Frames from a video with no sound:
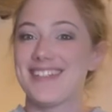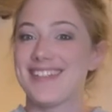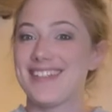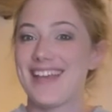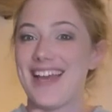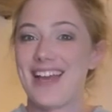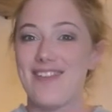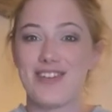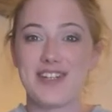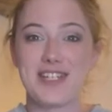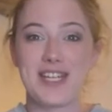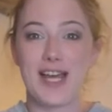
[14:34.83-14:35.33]

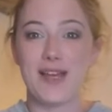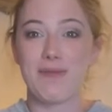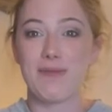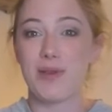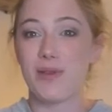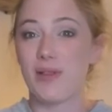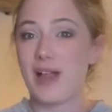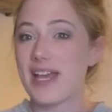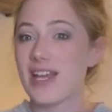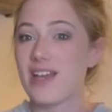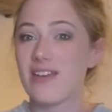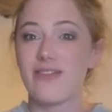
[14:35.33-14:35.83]
every time you
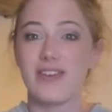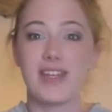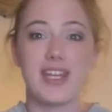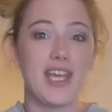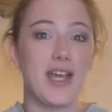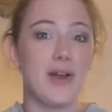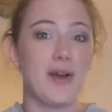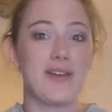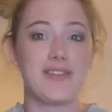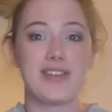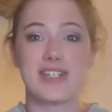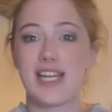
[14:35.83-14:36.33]
like a
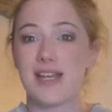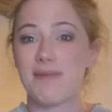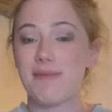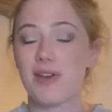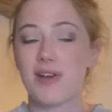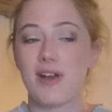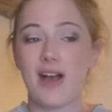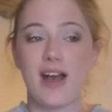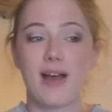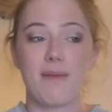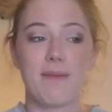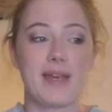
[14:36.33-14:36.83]
video, every time you
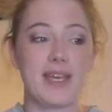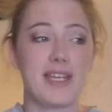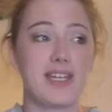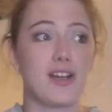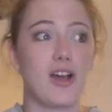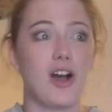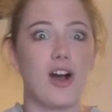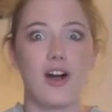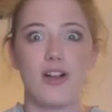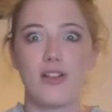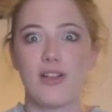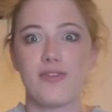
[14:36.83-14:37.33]
comment,
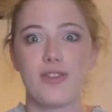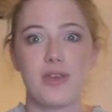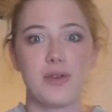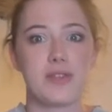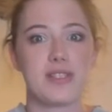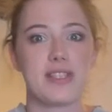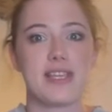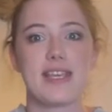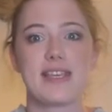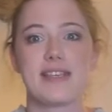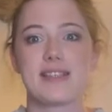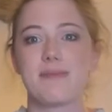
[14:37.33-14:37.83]
all of those
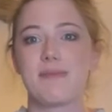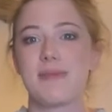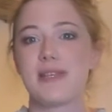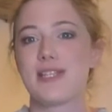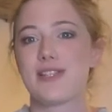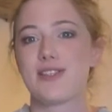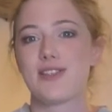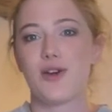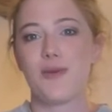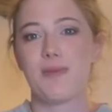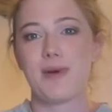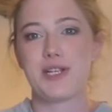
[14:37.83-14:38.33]
things mean
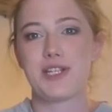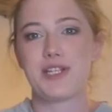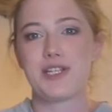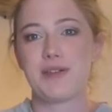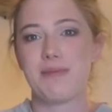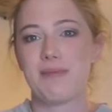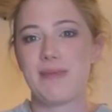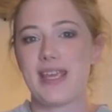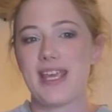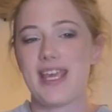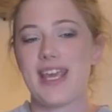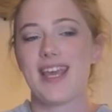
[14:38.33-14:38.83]
so much to
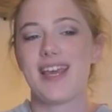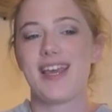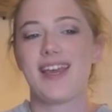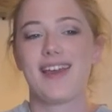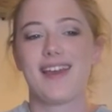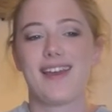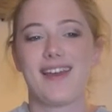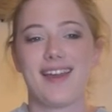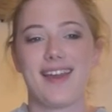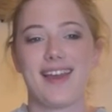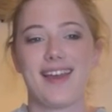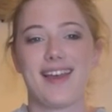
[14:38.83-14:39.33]
me.
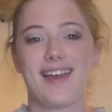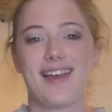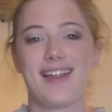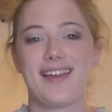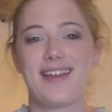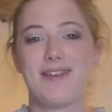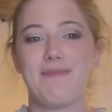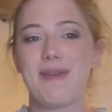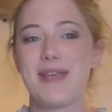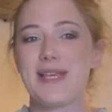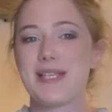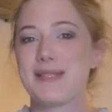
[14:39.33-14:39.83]
And
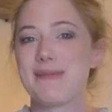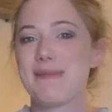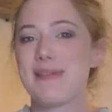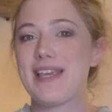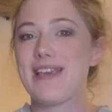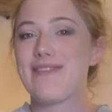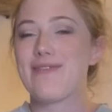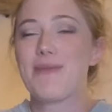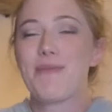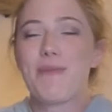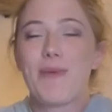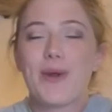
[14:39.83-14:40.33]
it makes me
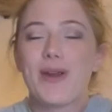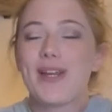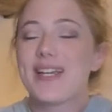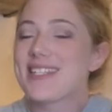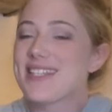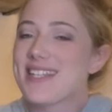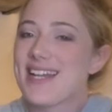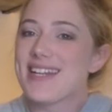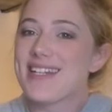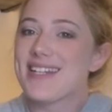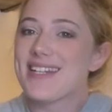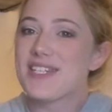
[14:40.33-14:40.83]
even more
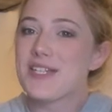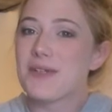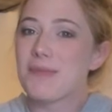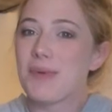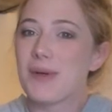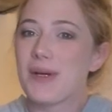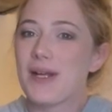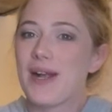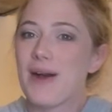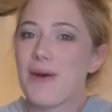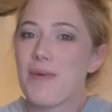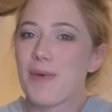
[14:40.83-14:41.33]
excited to
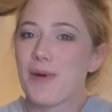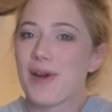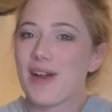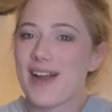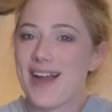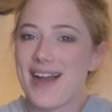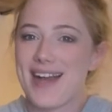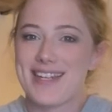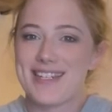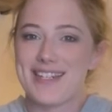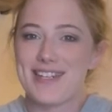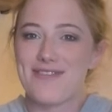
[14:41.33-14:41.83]
put out more
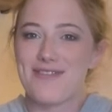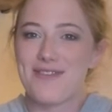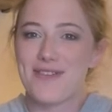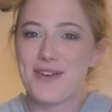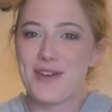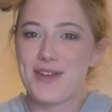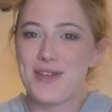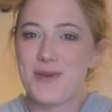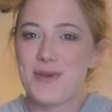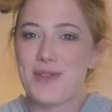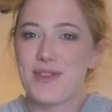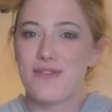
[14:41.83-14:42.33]
content for
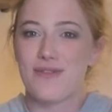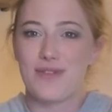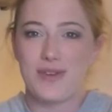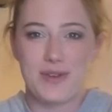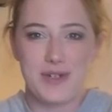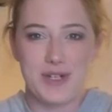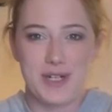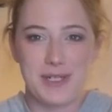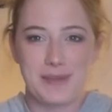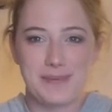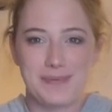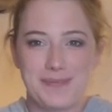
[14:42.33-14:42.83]
you in the
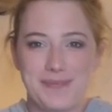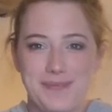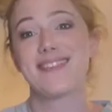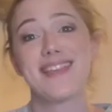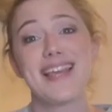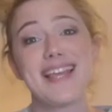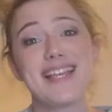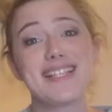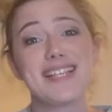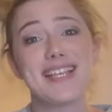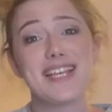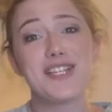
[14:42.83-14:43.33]
future.
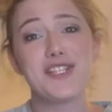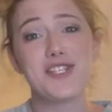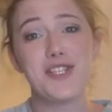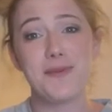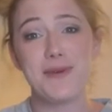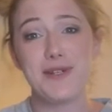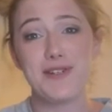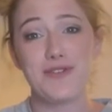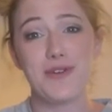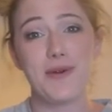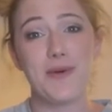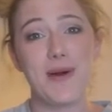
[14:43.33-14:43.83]
Thanks again so
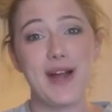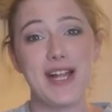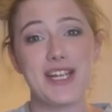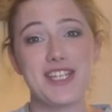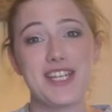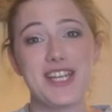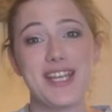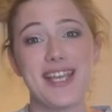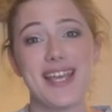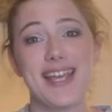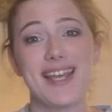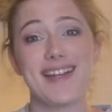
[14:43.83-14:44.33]
much for
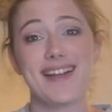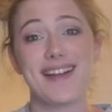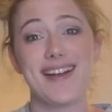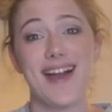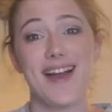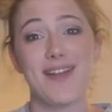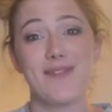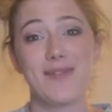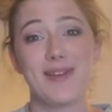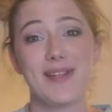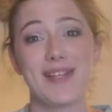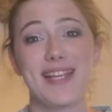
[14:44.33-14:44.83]
watching, and
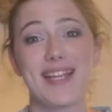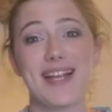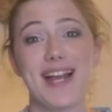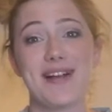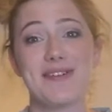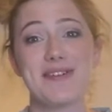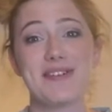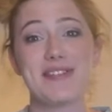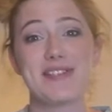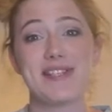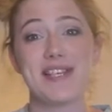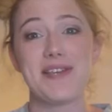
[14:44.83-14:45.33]
God willing,
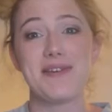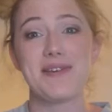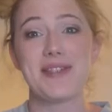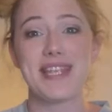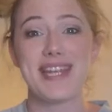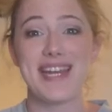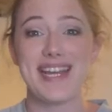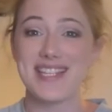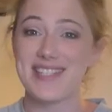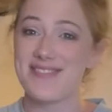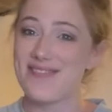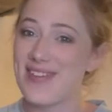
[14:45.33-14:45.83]
I will see you in the
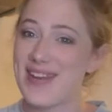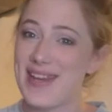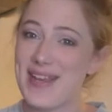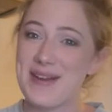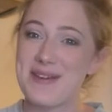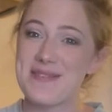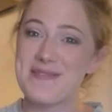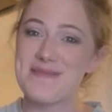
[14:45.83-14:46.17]
next video.